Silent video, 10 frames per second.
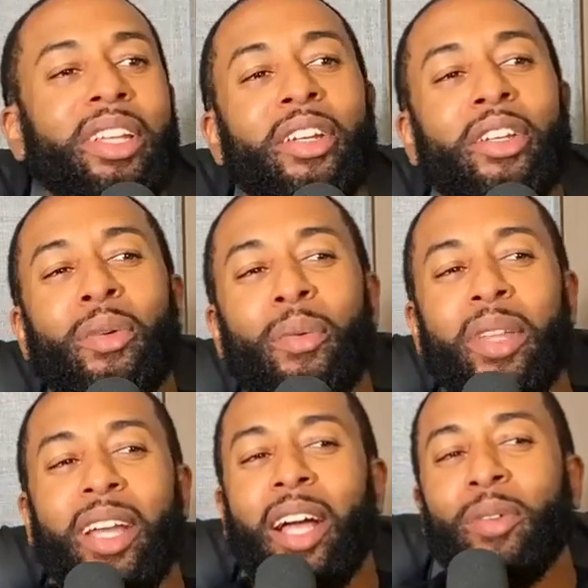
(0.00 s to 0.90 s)

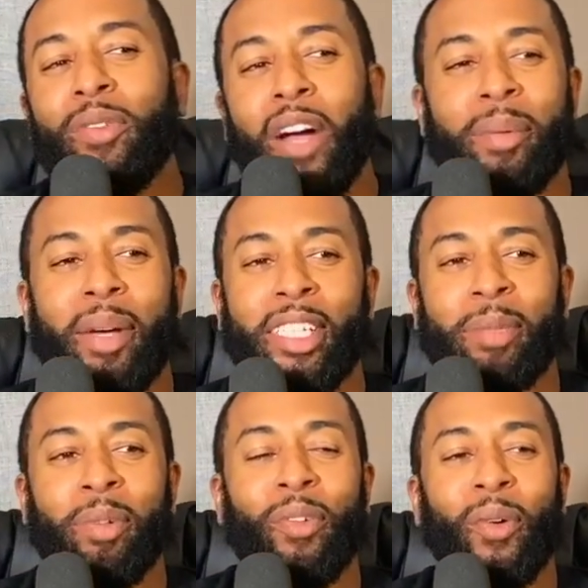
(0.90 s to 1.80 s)
because we've talked about this
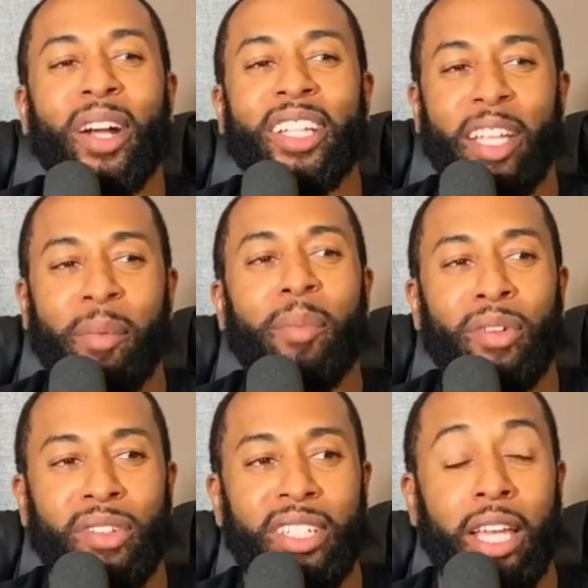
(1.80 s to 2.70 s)
before, because I remember
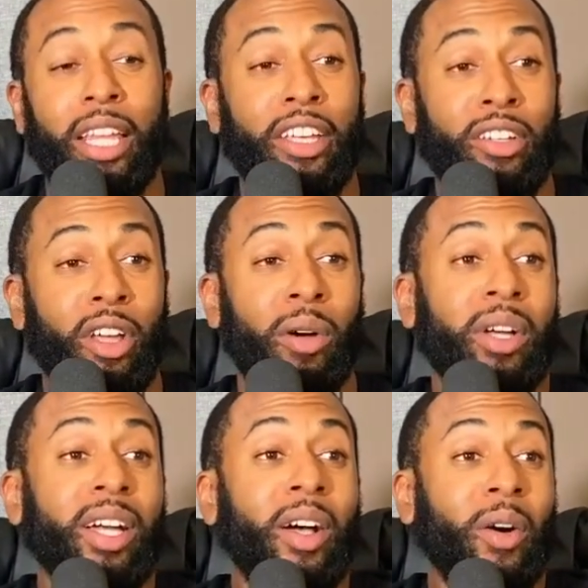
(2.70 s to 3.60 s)
you said, like,
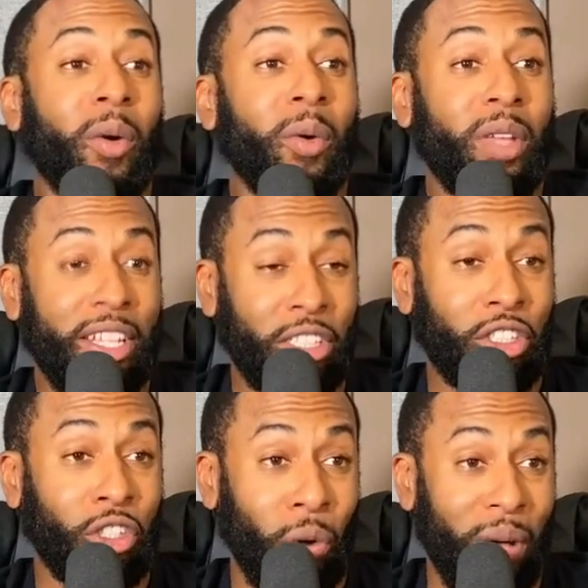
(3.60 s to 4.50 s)
it's a
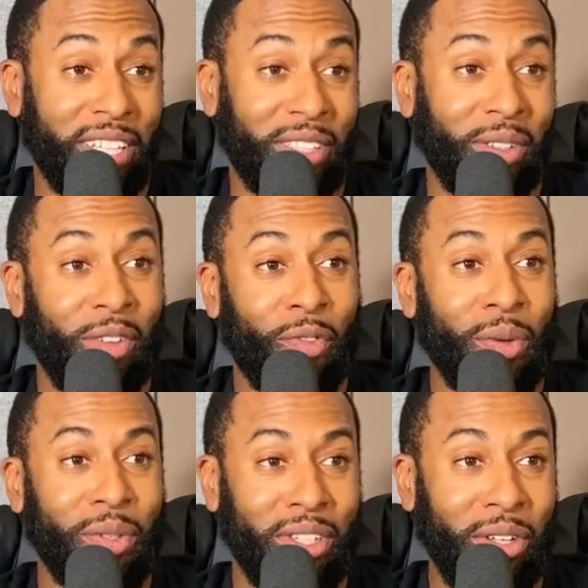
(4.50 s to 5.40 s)
choice if
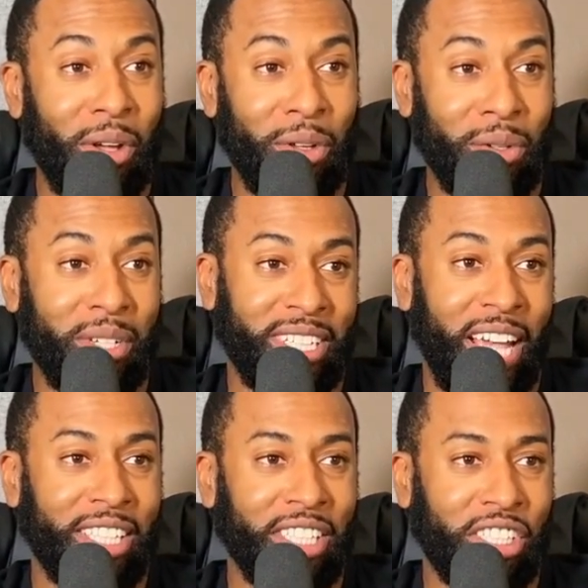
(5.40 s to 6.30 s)
you
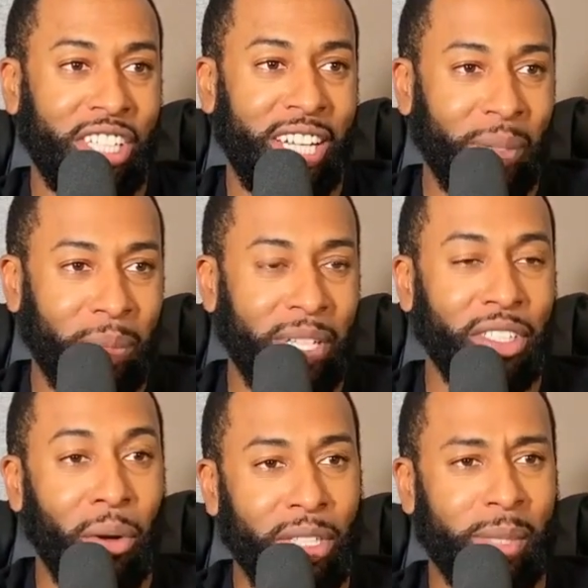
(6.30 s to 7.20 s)
decide to cheat, which
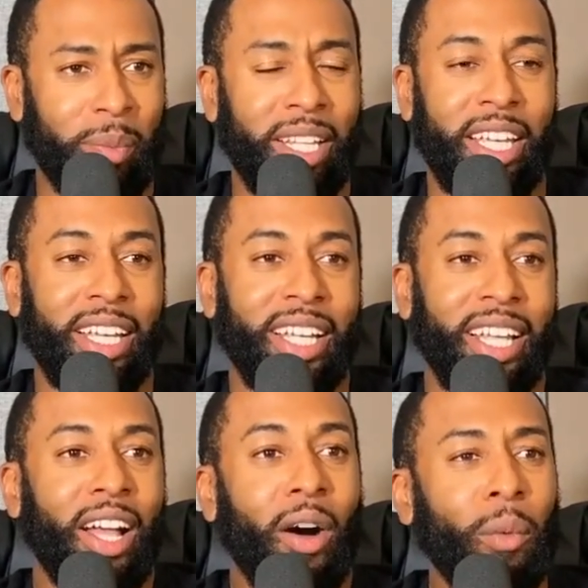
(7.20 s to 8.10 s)

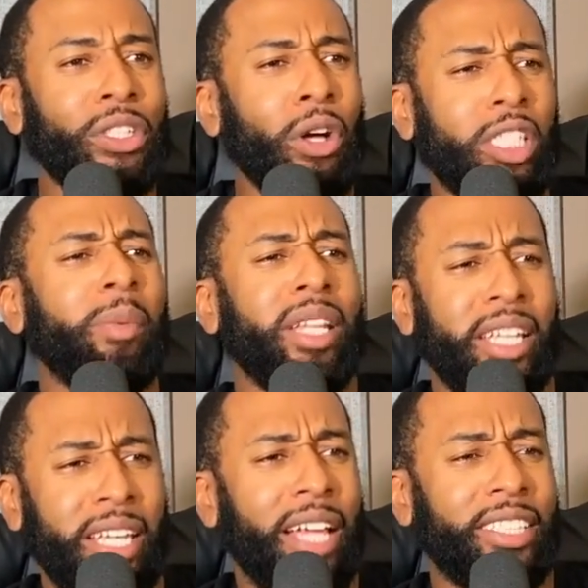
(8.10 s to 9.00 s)
ultimately,
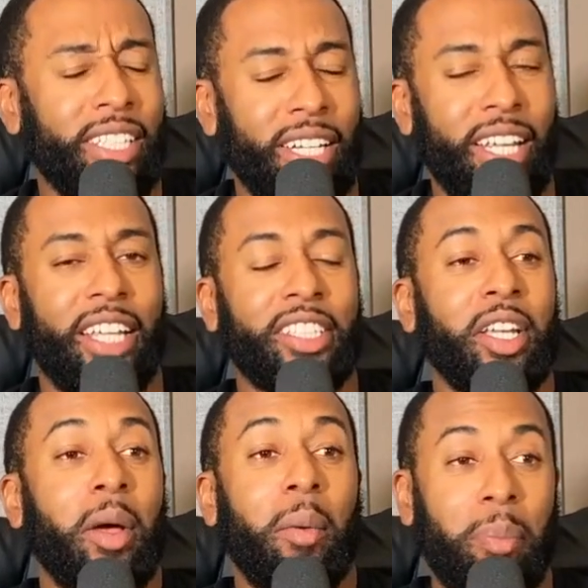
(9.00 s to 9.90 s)
yes, it is.
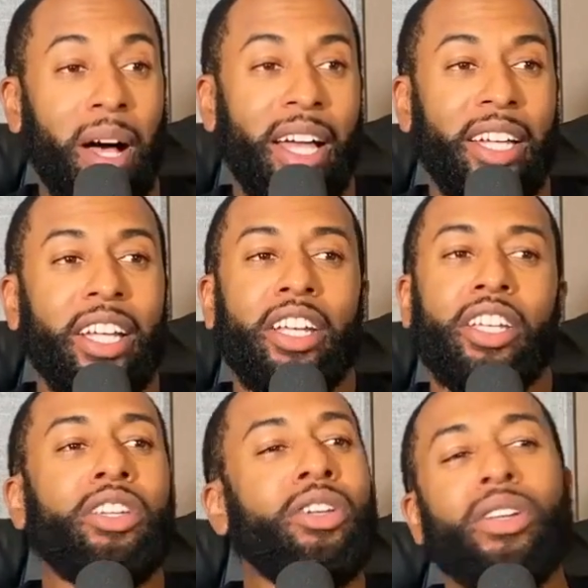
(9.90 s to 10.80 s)
But
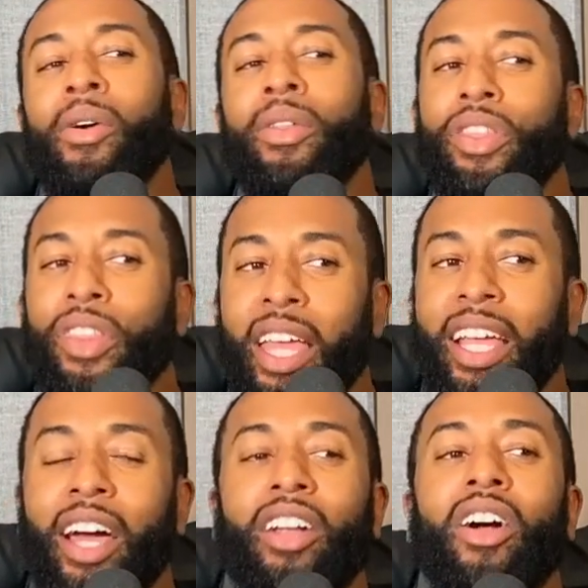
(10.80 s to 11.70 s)
you don't think
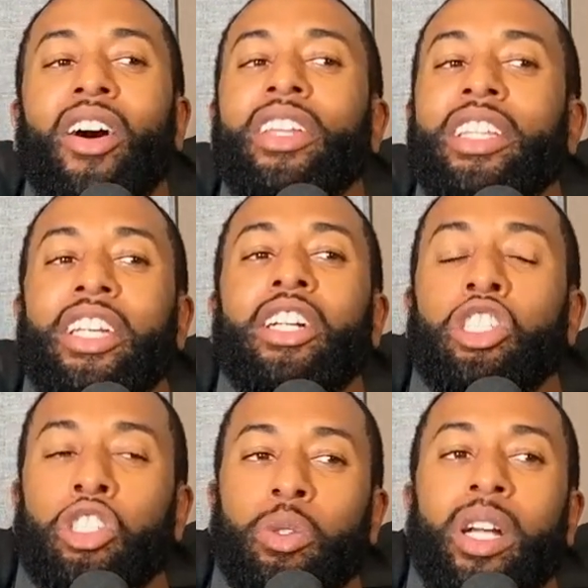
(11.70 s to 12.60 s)
at all that there's
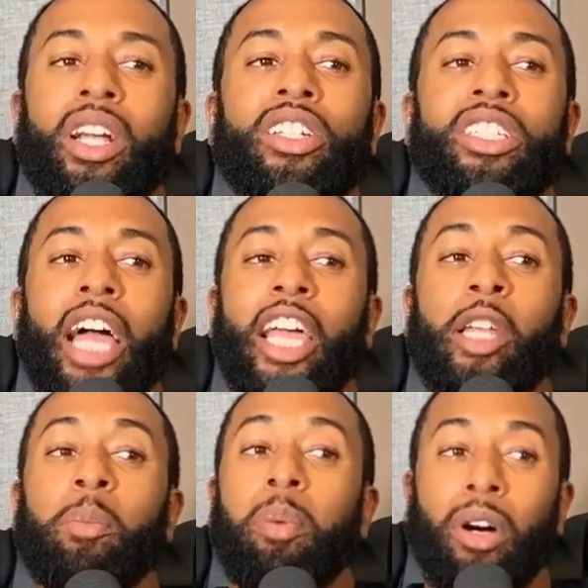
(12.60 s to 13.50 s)
triggers that
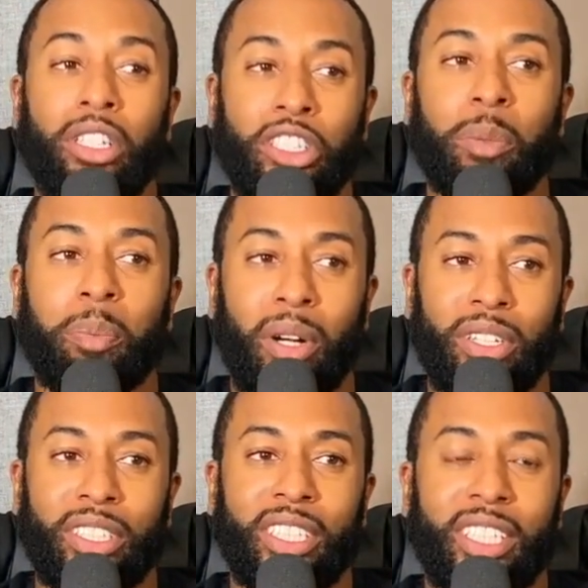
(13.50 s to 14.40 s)
can push a
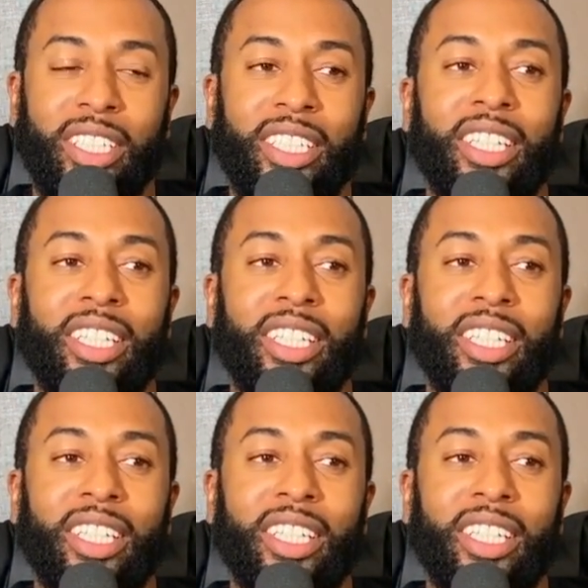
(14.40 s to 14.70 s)
person